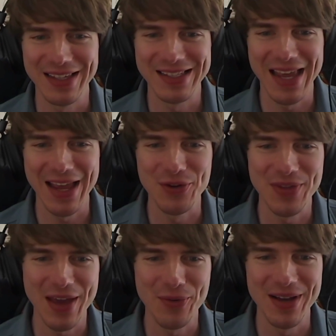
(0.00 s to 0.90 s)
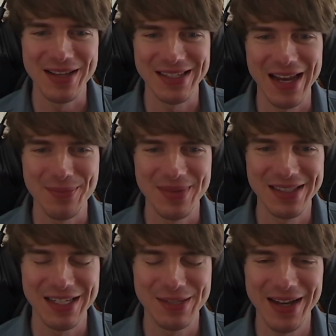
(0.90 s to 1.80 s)
saying who that was. And I'm
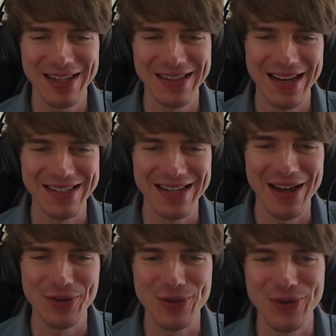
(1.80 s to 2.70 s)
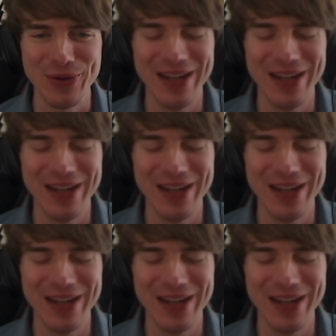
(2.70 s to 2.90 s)
suspecting that is now you.